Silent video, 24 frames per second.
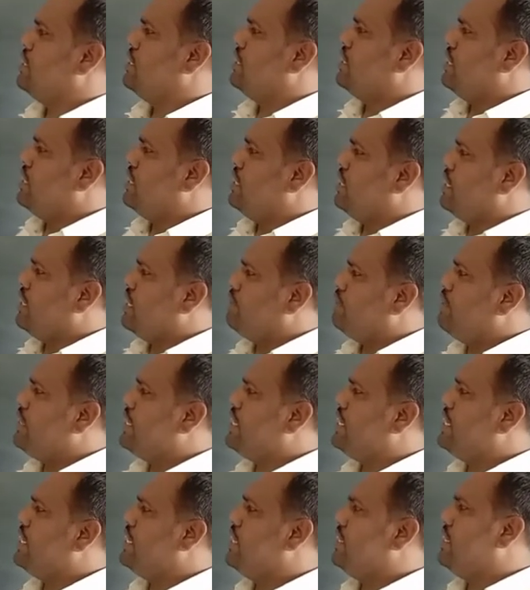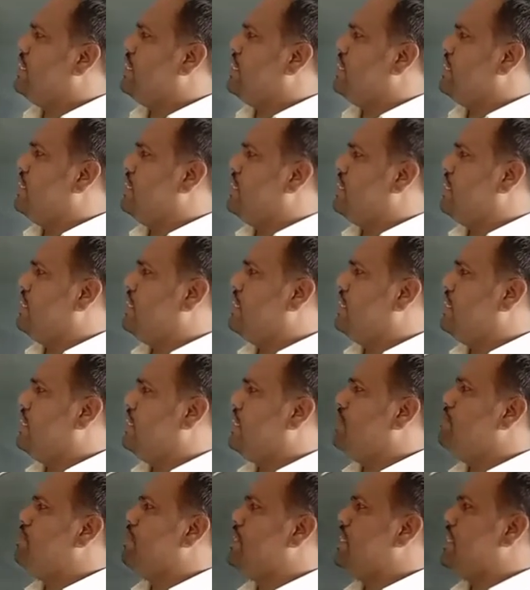a very
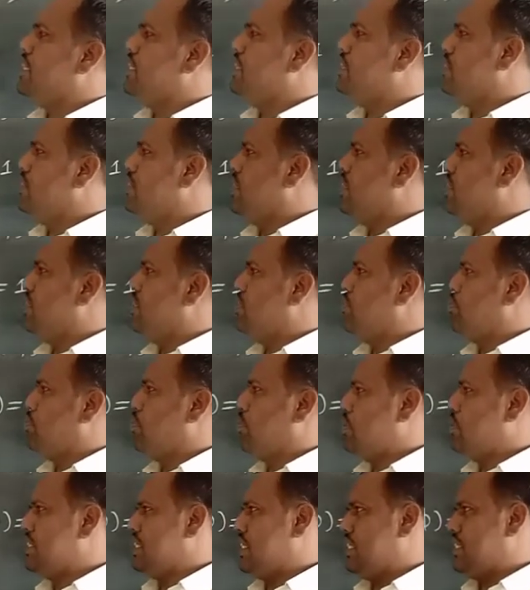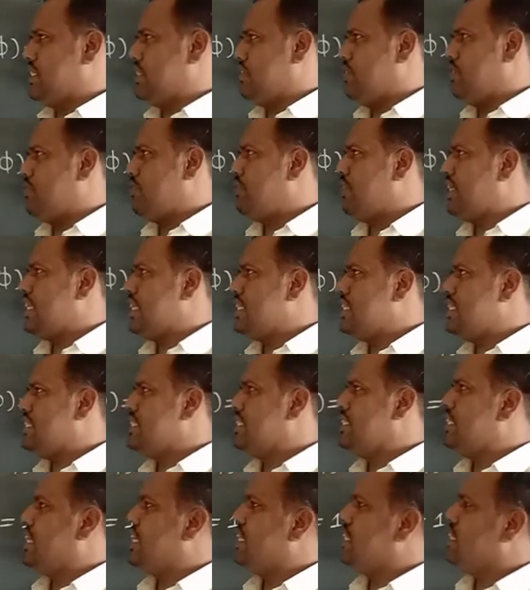limited process, or we can say
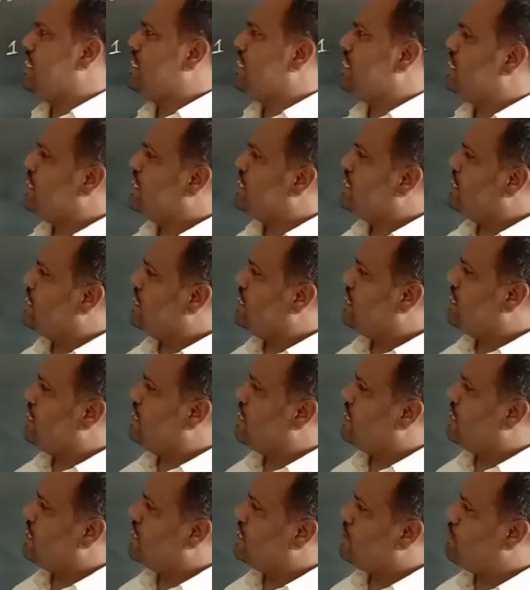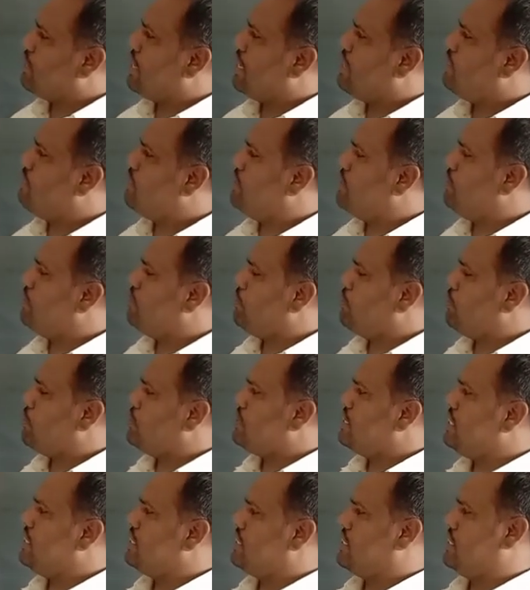that the primary process,
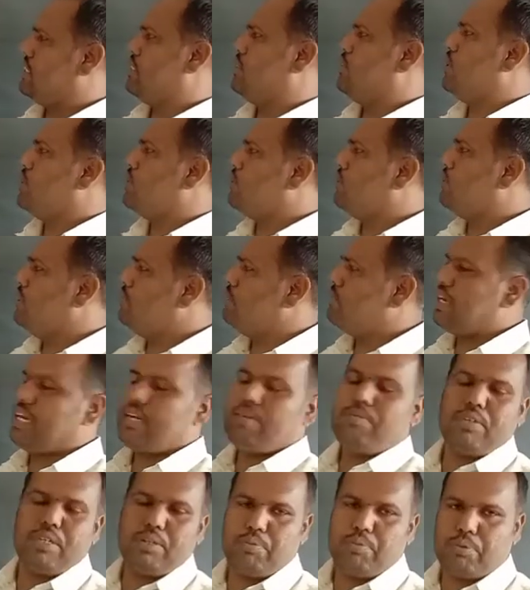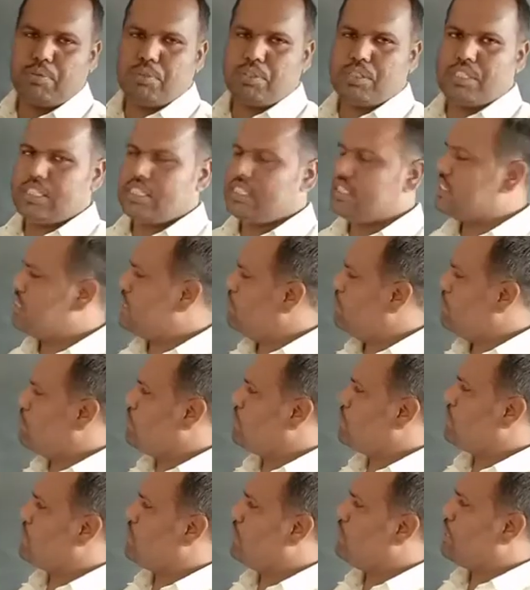not only primary process in
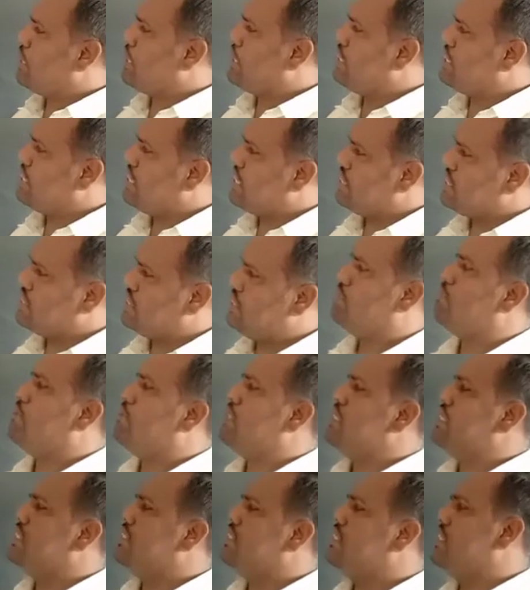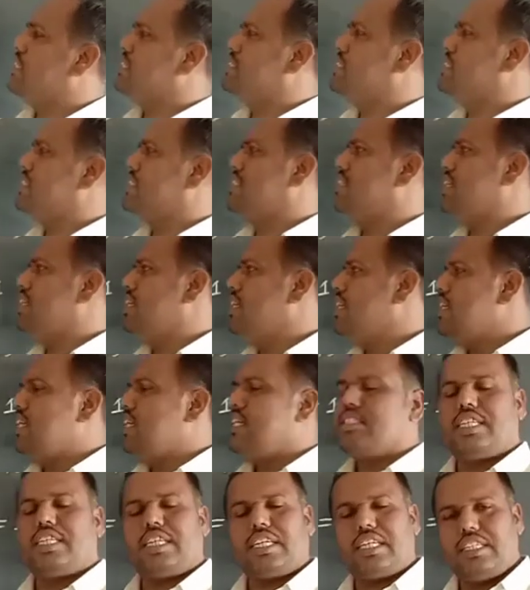photochemical reaction, but there is a
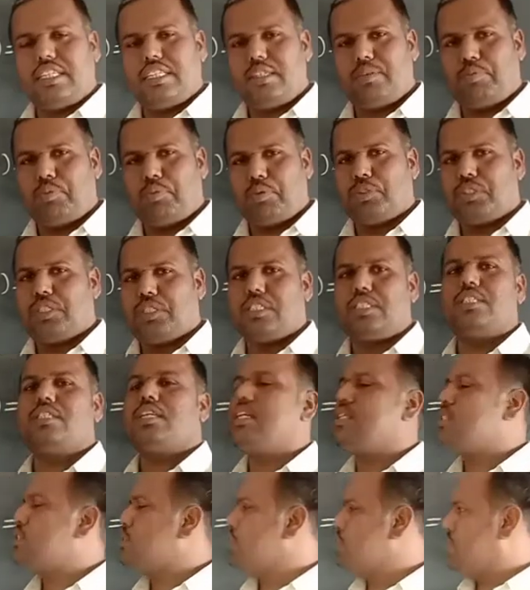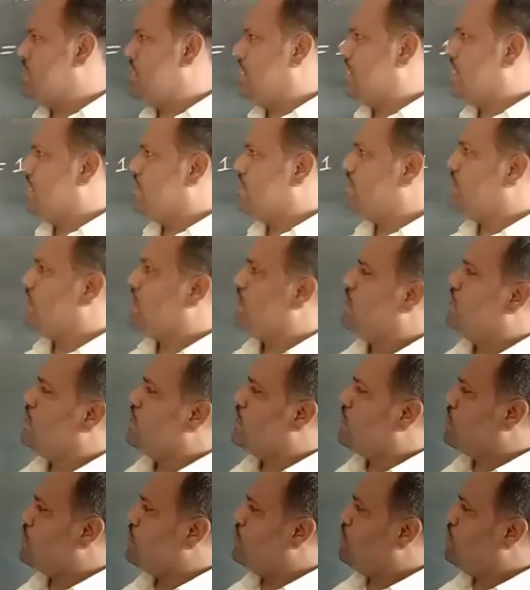secondary process also there. So